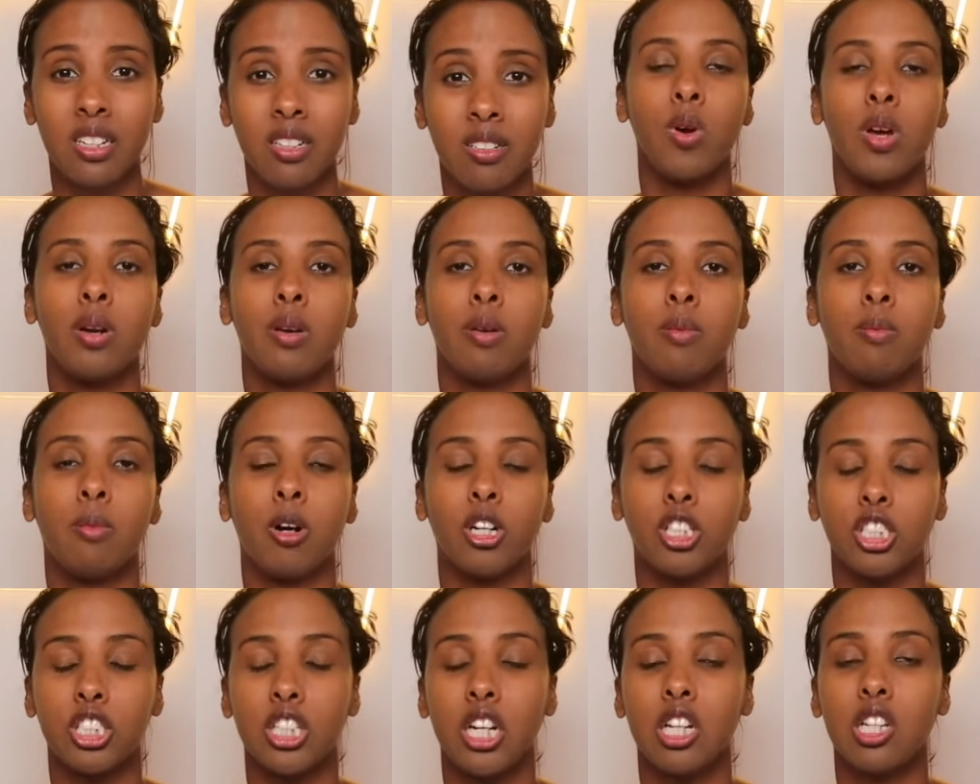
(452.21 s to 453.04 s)
When
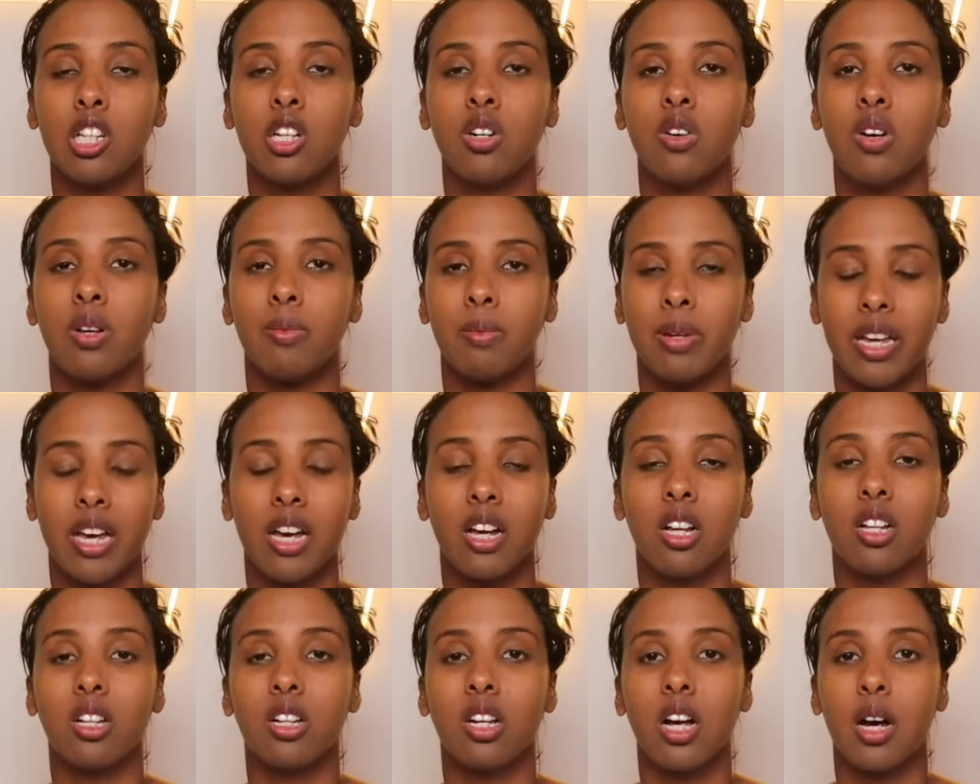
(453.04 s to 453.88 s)
Marcello and
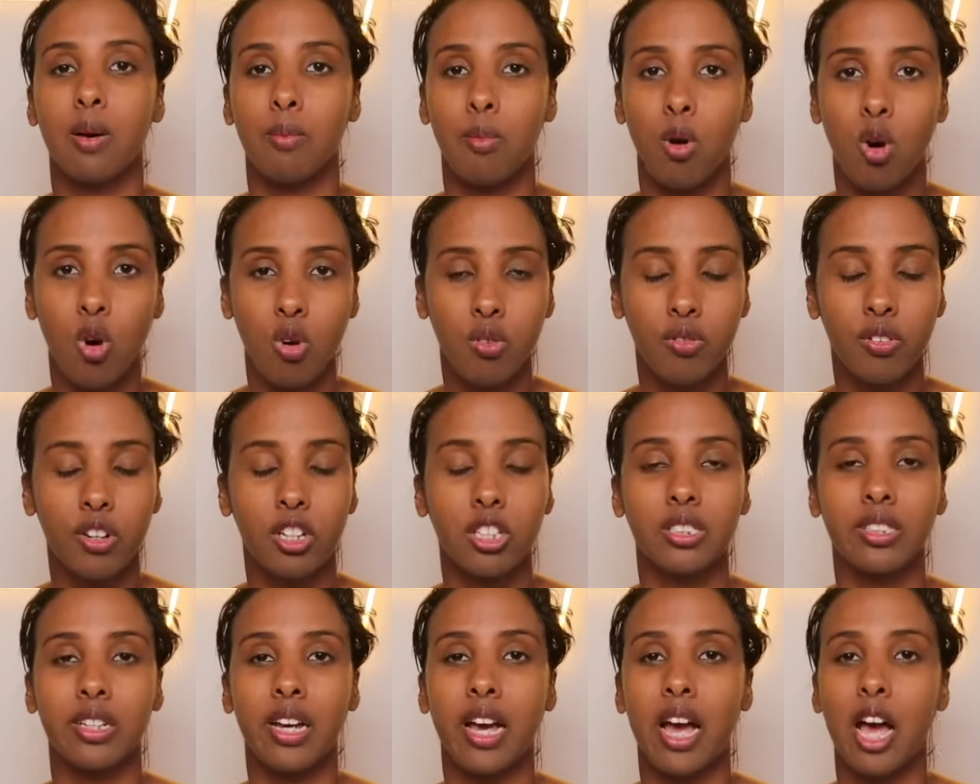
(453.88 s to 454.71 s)
Mikhail come over
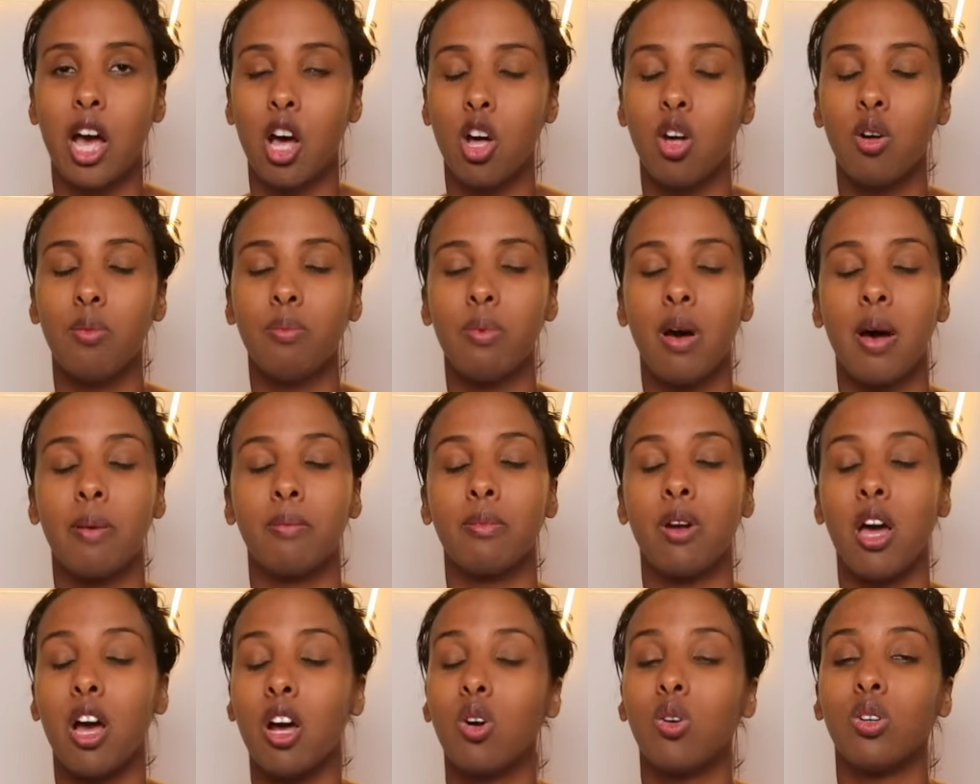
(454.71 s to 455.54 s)
to help,
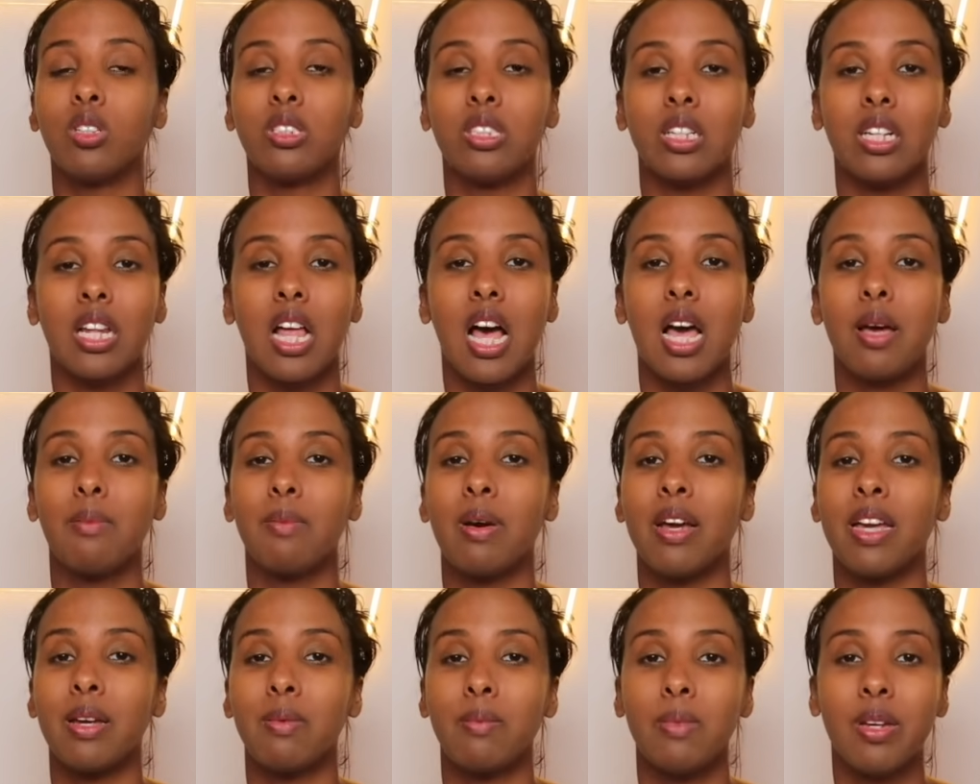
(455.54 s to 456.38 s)
I'm not going to lie,
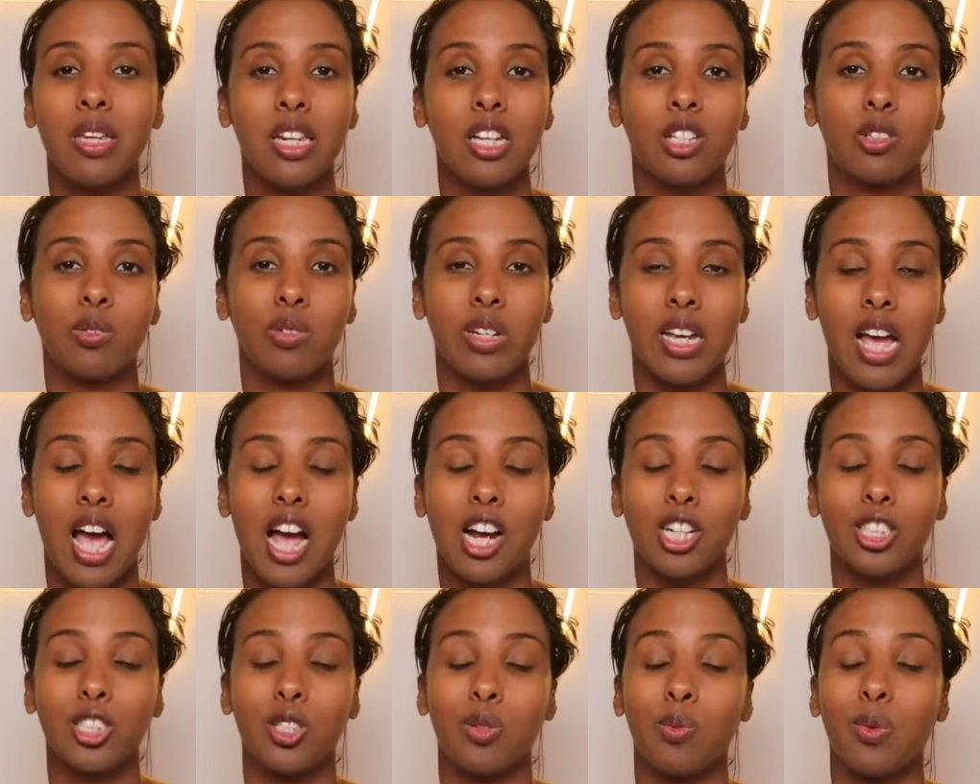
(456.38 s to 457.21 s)
my immediate
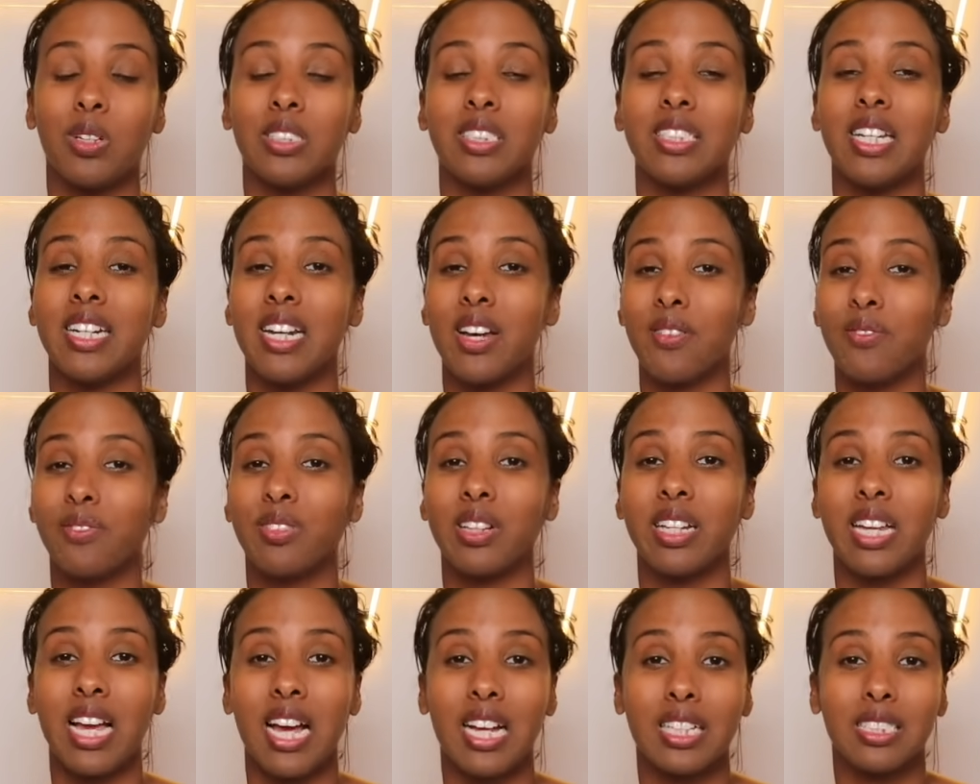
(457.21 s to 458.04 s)
reaction was they
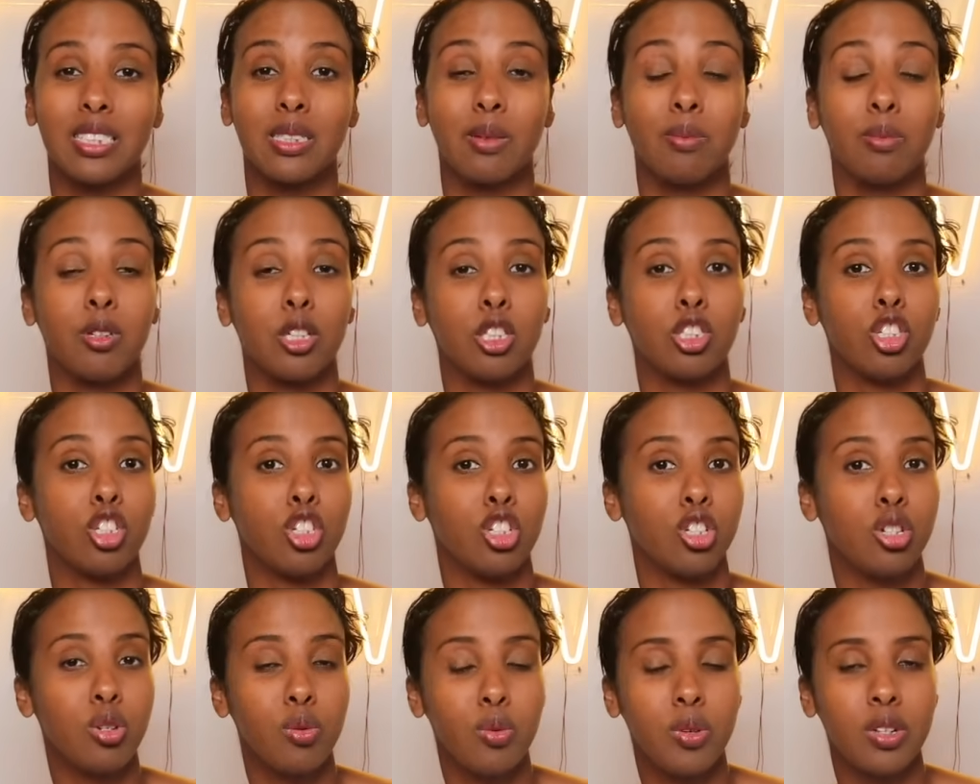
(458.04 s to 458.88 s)
definitely had something to
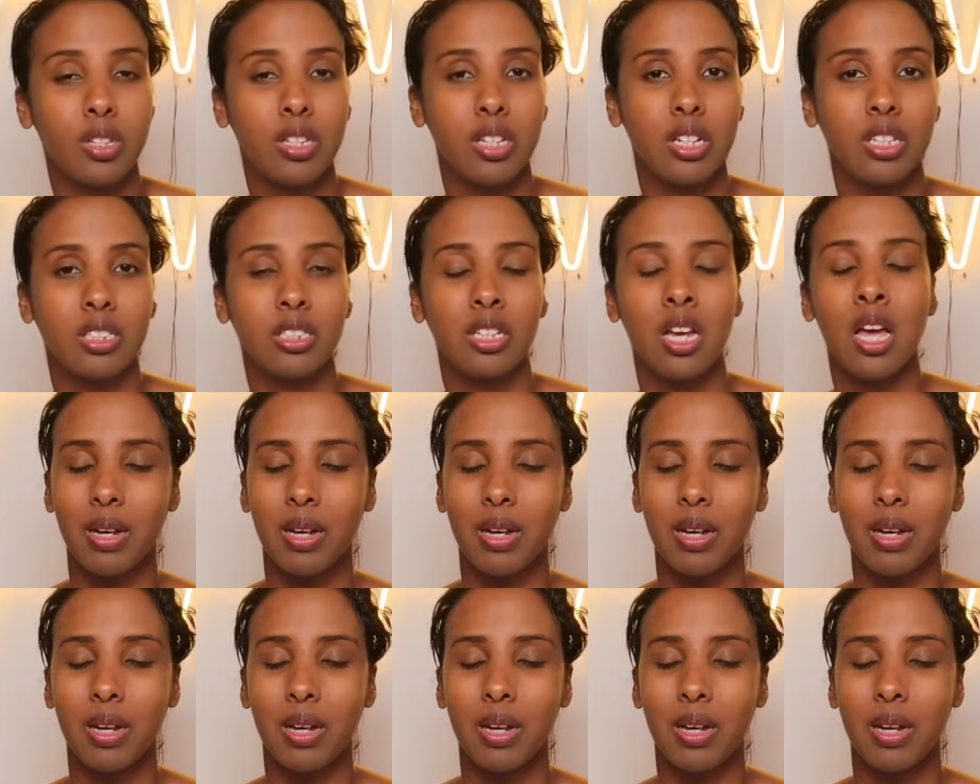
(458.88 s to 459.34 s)
do with it.